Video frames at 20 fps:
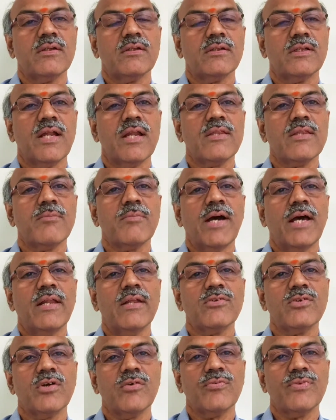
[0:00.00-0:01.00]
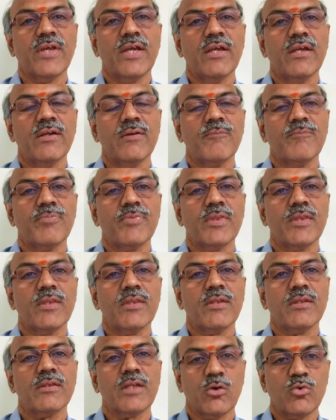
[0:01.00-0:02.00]
there is a balance of say
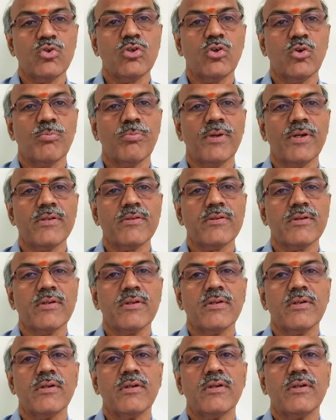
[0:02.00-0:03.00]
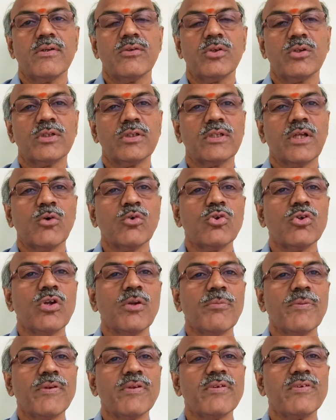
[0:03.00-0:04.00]
1000 rupees. So the 1000
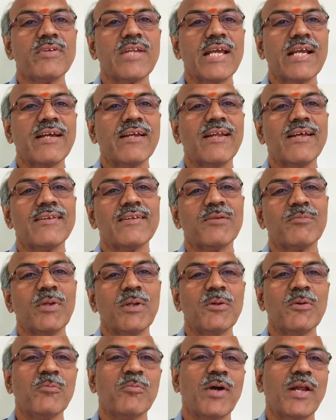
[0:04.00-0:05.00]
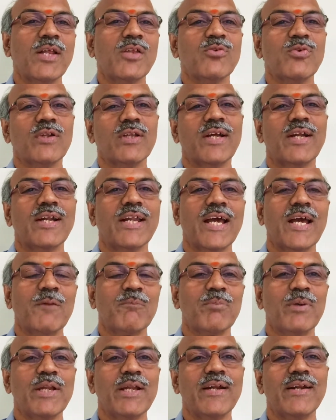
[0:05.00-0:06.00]
rupees is taken as the minimum balance for the entire
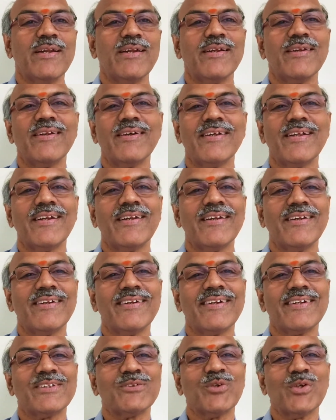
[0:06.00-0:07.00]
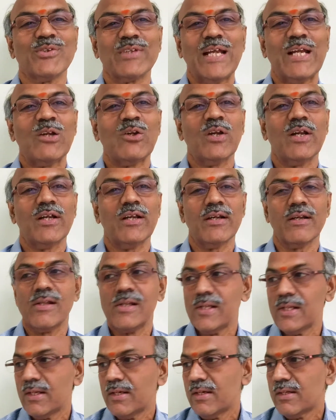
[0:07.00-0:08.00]
period and then interest was calculated.
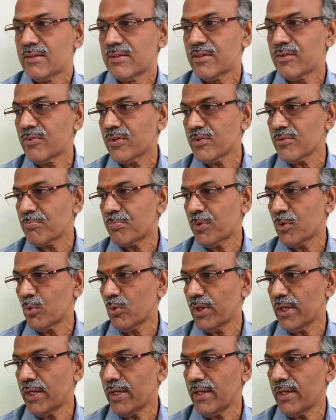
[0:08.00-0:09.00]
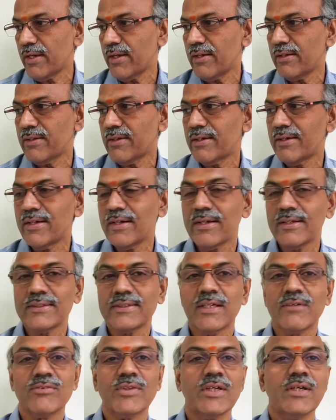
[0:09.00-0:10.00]
This was purely in the
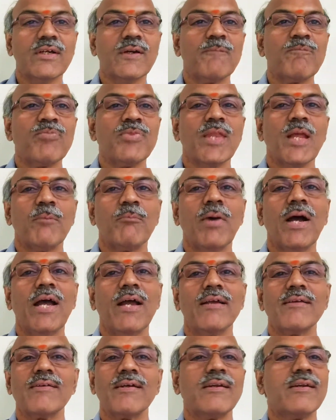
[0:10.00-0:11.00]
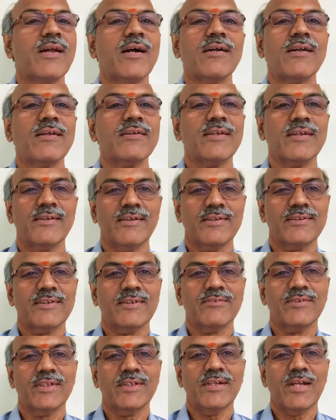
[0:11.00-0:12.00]
interest of the banks and not on the interest
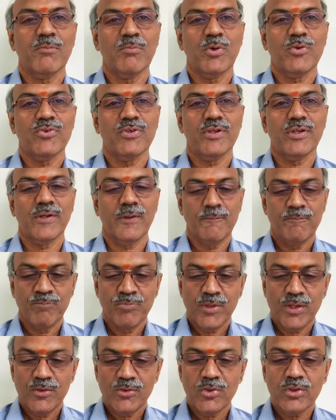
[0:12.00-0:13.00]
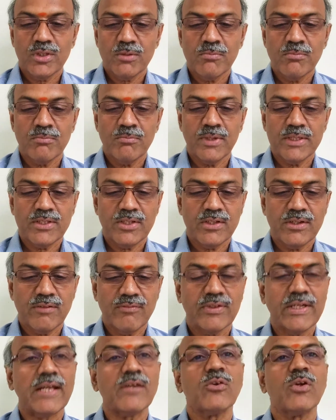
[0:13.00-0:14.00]
of the depositor. So the method
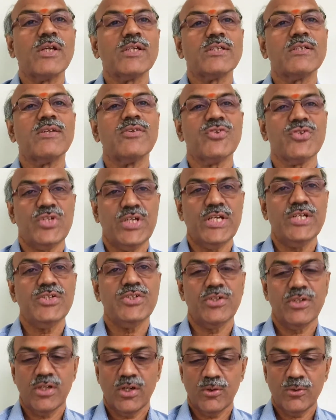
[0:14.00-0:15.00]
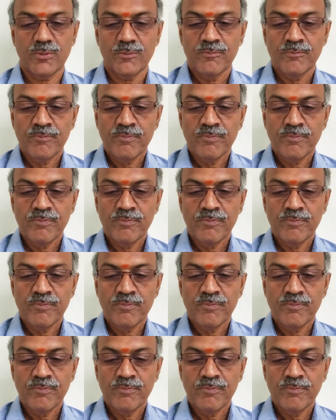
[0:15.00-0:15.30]
of calculation is changed now.